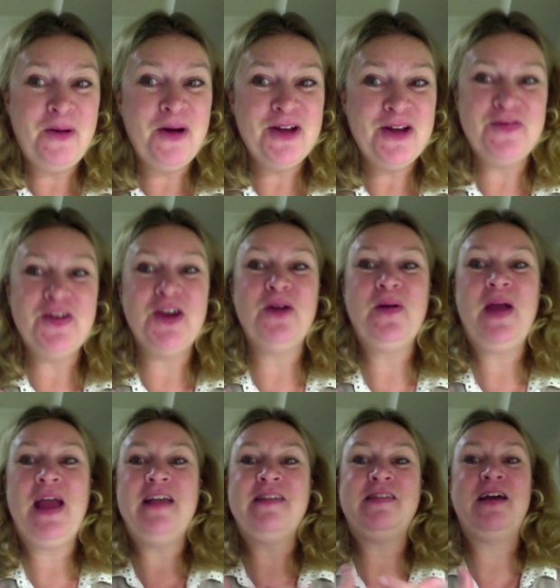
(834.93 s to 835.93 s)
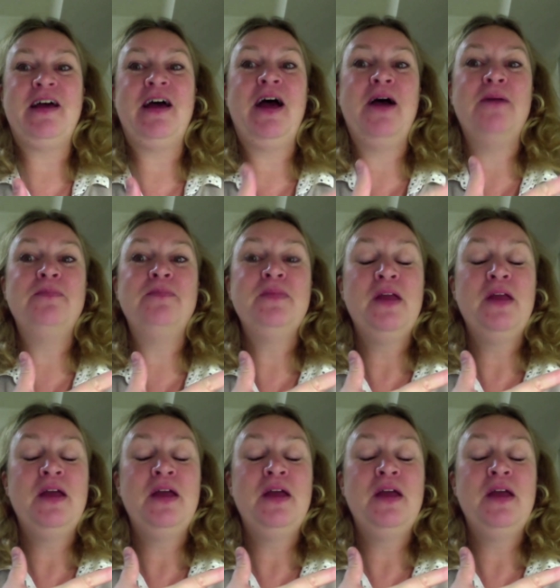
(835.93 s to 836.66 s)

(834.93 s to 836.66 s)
point of view is that um,